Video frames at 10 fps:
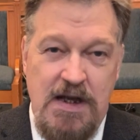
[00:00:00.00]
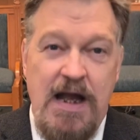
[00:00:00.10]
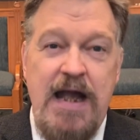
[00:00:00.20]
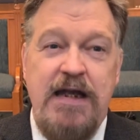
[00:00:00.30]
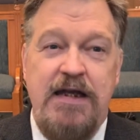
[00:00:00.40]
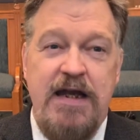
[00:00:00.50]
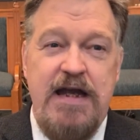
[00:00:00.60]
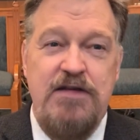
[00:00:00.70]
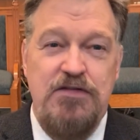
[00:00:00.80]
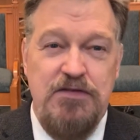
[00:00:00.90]
"Hey,
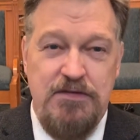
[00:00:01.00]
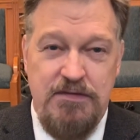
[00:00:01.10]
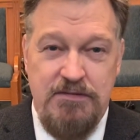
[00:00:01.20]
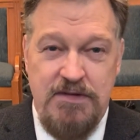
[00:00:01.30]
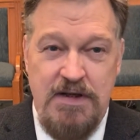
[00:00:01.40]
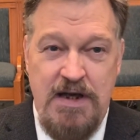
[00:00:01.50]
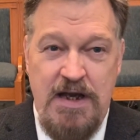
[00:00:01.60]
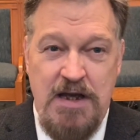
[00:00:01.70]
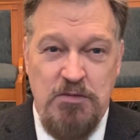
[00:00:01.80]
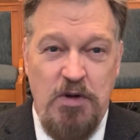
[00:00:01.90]
kids!"
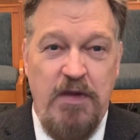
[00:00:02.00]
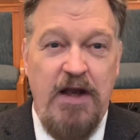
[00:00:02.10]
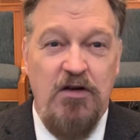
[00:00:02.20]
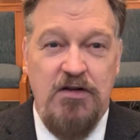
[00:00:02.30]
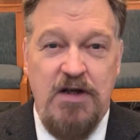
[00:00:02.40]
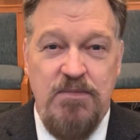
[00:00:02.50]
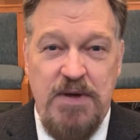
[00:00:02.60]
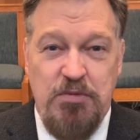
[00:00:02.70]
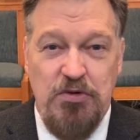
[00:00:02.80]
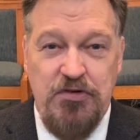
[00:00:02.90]
And when they looked up,
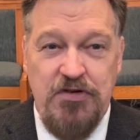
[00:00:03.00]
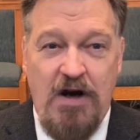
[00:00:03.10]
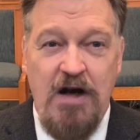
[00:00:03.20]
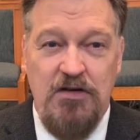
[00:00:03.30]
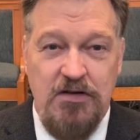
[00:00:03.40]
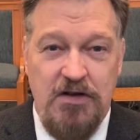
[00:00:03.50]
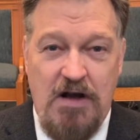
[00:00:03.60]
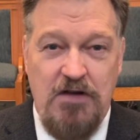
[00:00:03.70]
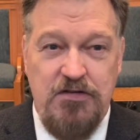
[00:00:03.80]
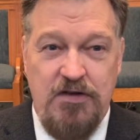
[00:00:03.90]
they were startled and
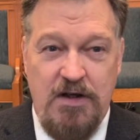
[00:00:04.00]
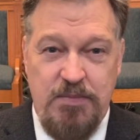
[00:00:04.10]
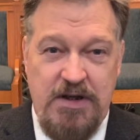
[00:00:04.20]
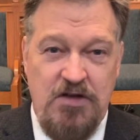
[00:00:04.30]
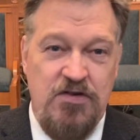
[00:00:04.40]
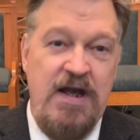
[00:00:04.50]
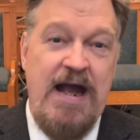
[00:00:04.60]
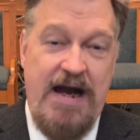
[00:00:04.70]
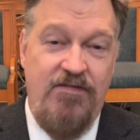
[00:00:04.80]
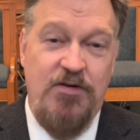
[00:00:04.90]
awestruck because
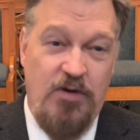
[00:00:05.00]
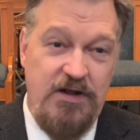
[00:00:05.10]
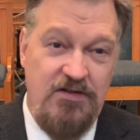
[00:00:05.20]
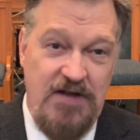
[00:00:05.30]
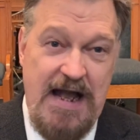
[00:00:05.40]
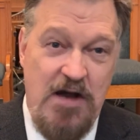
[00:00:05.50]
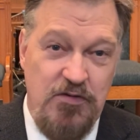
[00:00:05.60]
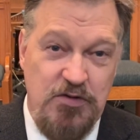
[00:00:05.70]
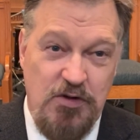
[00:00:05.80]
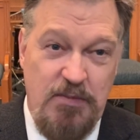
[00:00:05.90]
everyone in town
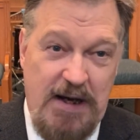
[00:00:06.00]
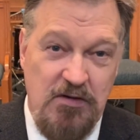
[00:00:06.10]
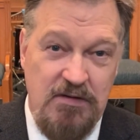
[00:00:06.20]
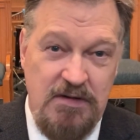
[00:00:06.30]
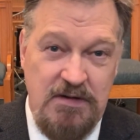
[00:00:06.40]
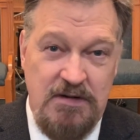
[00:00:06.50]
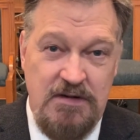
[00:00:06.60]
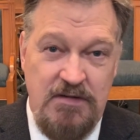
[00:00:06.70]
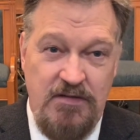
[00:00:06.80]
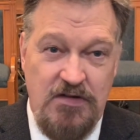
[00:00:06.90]
knew about
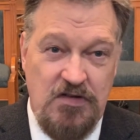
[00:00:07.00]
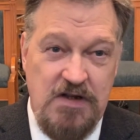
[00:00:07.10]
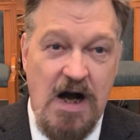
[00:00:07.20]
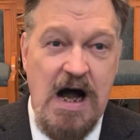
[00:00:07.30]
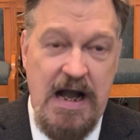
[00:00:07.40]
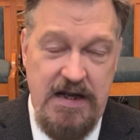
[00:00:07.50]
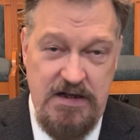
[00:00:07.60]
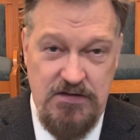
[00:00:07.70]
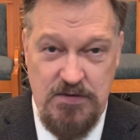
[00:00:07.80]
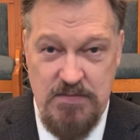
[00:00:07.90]
this guy and
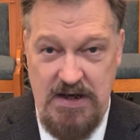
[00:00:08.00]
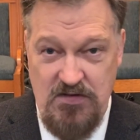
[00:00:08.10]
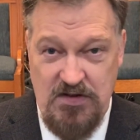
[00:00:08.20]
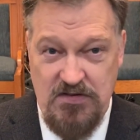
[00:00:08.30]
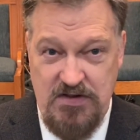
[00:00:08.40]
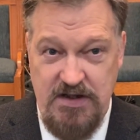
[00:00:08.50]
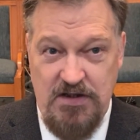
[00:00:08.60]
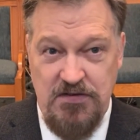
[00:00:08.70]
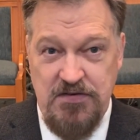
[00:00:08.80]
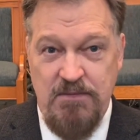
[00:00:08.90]
his amazing
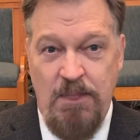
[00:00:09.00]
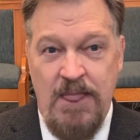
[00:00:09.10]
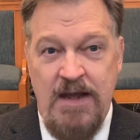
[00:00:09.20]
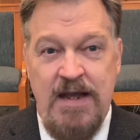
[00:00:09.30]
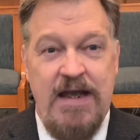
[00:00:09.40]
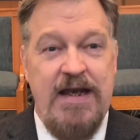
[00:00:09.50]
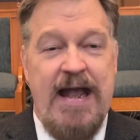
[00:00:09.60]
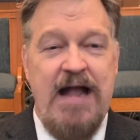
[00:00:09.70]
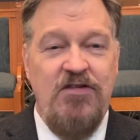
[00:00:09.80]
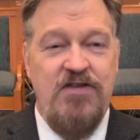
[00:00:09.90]
skills. And he
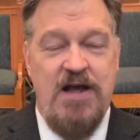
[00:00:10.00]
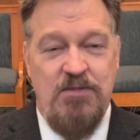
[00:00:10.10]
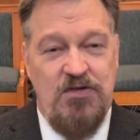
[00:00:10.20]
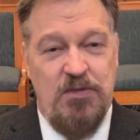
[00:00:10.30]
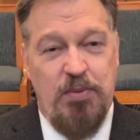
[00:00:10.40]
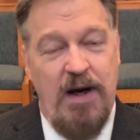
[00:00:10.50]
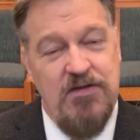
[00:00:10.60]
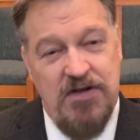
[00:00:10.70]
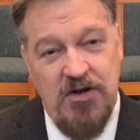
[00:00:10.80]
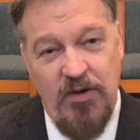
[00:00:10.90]
asked them a
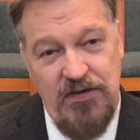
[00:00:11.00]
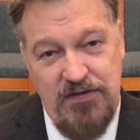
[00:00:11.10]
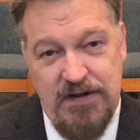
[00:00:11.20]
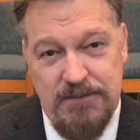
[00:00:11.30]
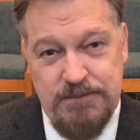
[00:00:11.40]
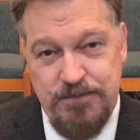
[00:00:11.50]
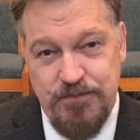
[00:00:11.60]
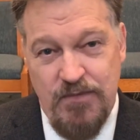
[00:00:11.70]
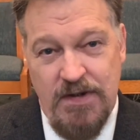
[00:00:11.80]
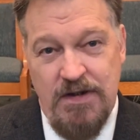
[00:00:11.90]
surprising question.
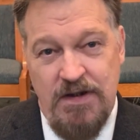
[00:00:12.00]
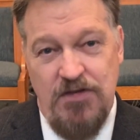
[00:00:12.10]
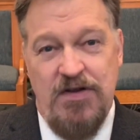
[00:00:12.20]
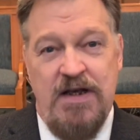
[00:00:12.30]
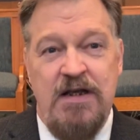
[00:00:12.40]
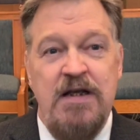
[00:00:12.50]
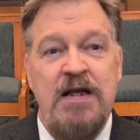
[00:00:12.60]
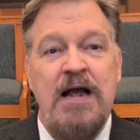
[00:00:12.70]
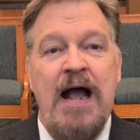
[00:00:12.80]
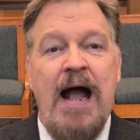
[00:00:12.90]
He said,
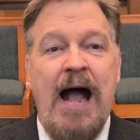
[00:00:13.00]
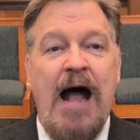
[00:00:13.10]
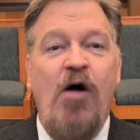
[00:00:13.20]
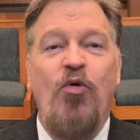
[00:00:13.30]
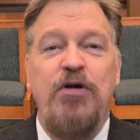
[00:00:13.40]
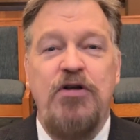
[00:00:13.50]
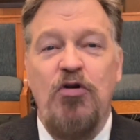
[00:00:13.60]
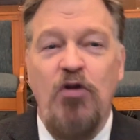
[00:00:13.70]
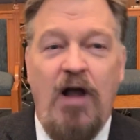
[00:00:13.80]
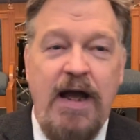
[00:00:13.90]
"How would
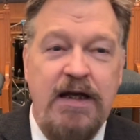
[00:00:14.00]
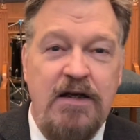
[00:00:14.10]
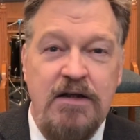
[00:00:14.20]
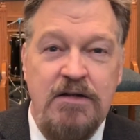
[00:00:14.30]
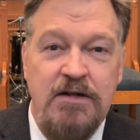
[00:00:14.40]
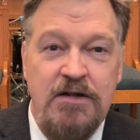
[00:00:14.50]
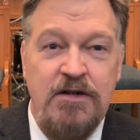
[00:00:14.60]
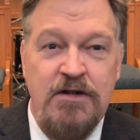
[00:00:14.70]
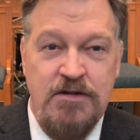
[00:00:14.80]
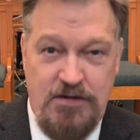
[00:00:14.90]
you like
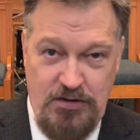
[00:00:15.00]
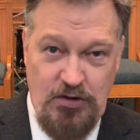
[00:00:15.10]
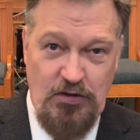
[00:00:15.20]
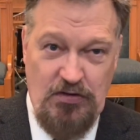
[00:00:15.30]
to do